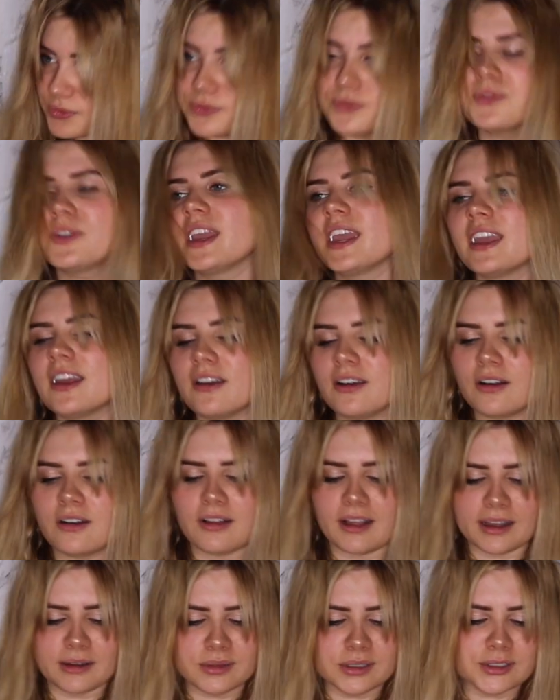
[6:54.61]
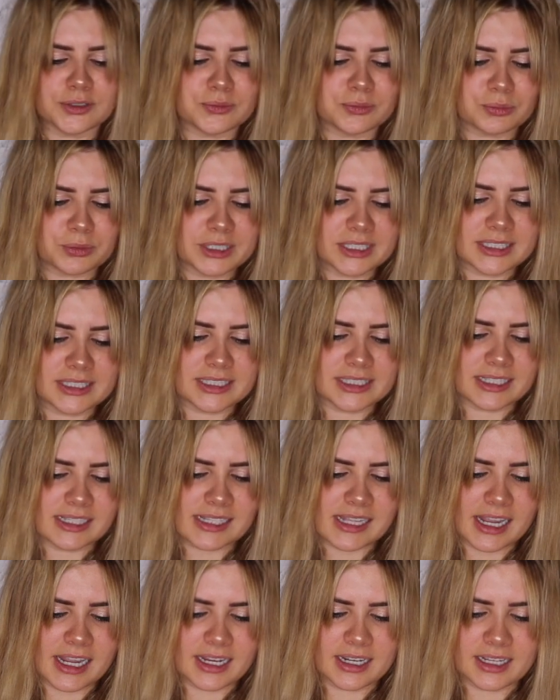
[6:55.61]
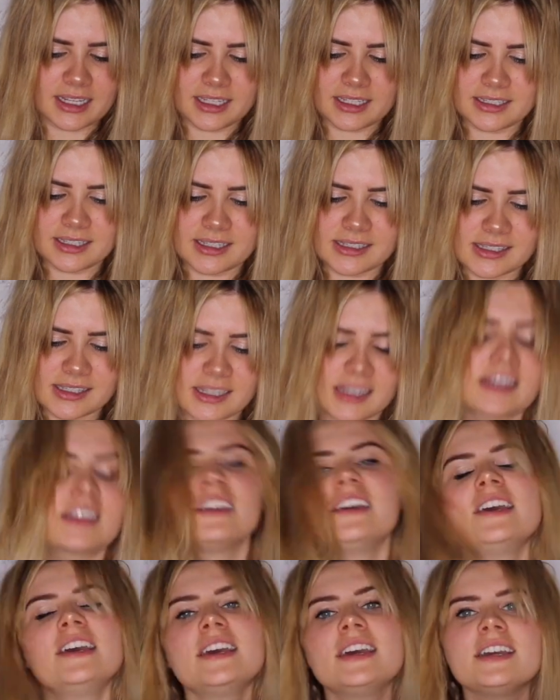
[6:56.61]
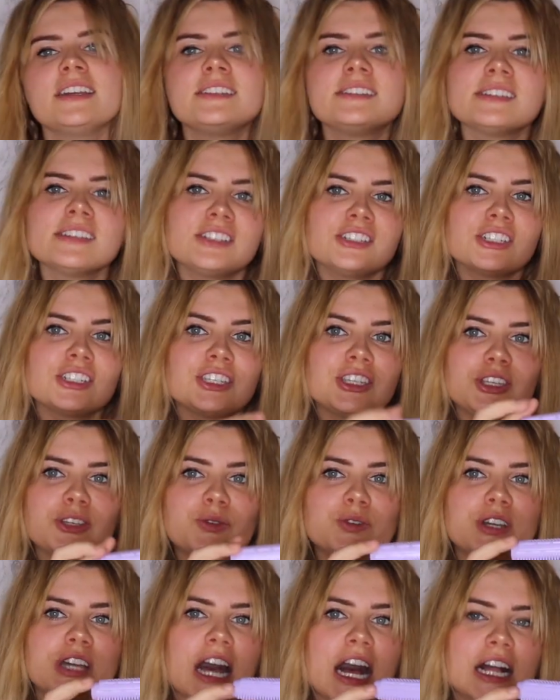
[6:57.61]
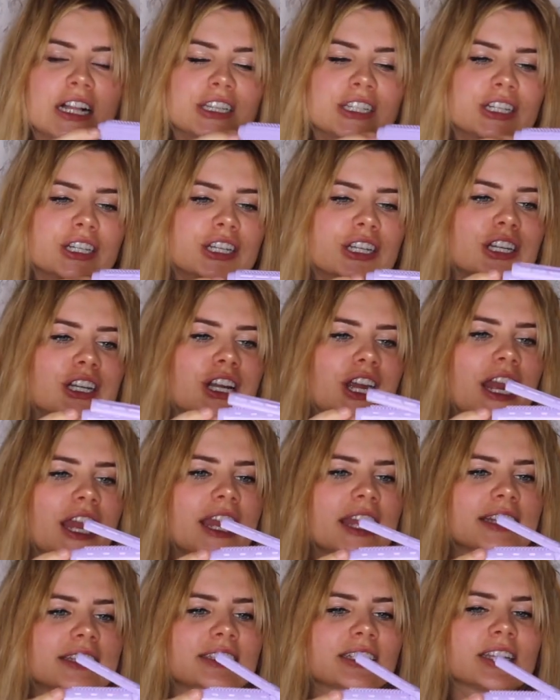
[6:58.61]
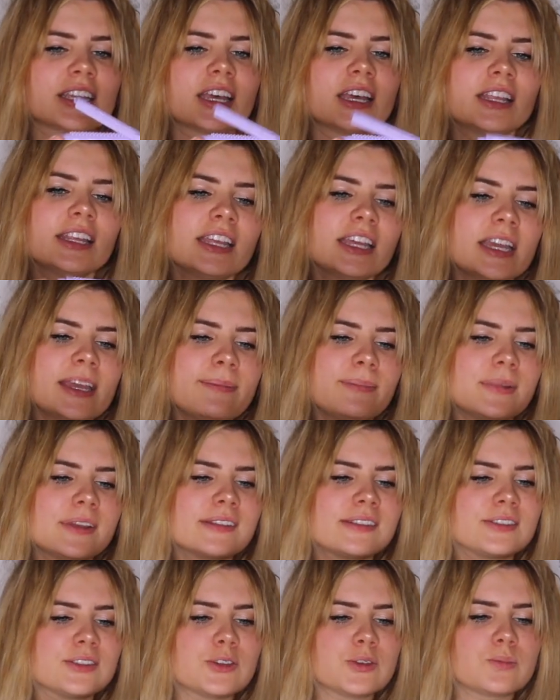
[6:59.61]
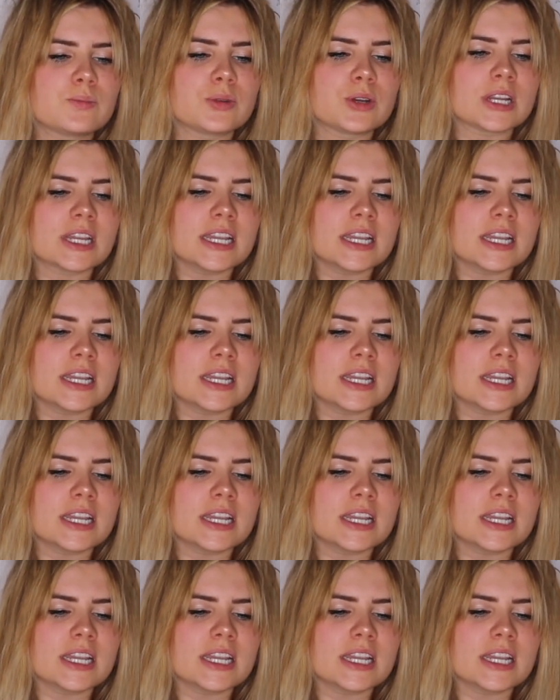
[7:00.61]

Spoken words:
fail. I was really excited because, like, it's such a cute color. It's a clip. It's super